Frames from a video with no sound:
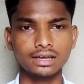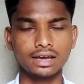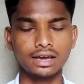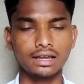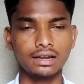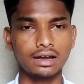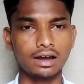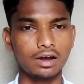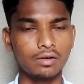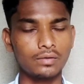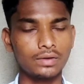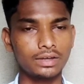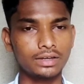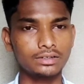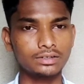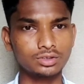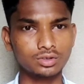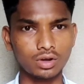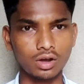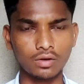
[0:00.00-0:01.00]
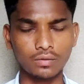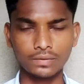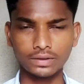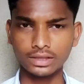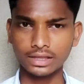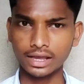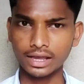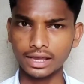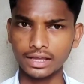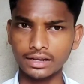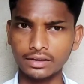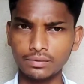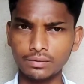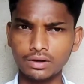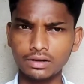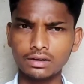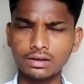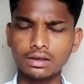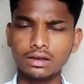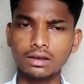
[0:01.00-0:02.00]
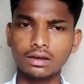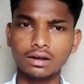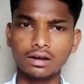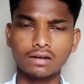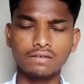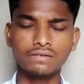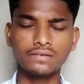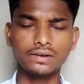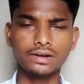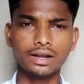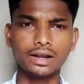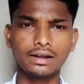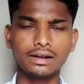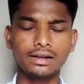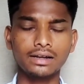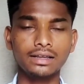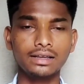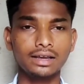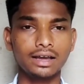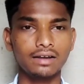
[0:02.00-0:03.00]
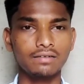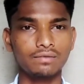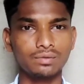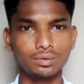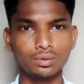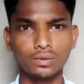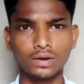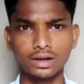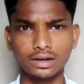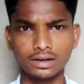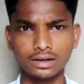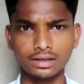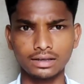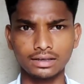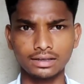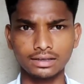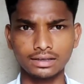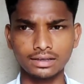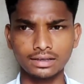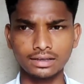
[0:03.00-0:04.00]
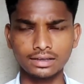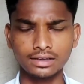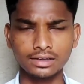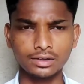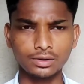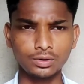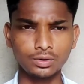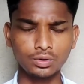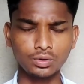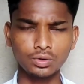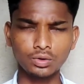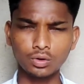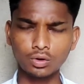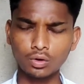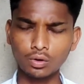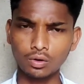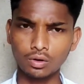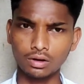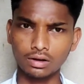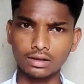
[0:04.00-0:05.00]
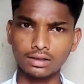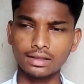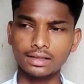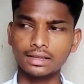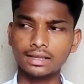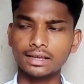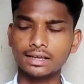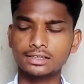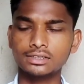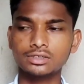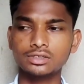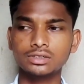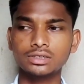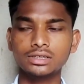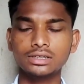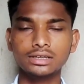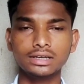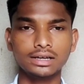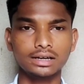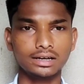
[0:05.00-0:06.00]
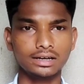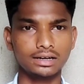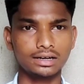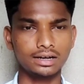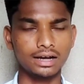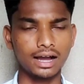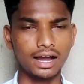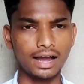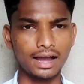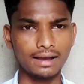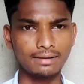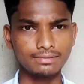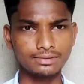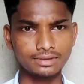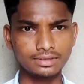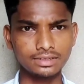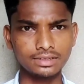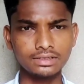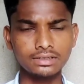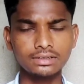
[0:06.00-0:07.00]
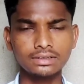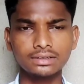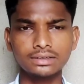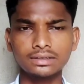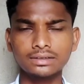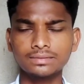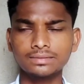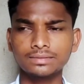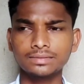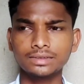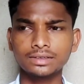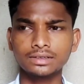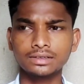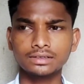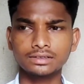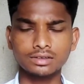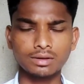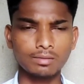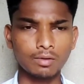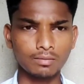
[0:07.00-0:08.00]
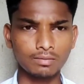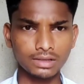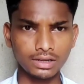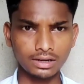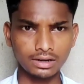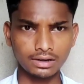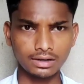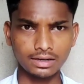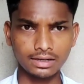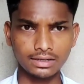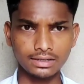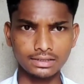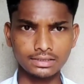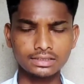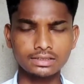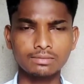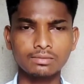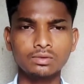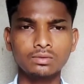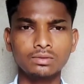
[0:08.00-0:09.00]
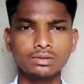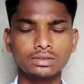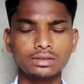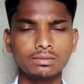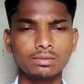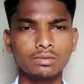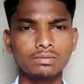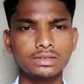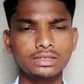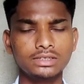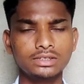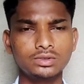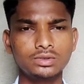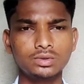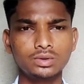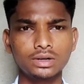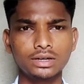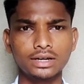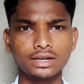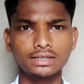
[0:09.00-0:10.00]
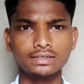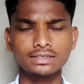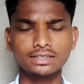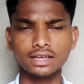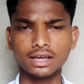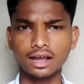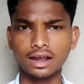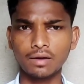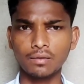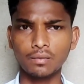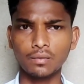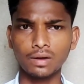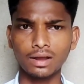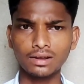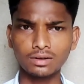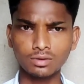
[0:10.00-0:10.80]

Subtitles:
and how we can talk with anyone confidently and fluently. Do you know, actually I have seen some of the learners, some of the students, they have well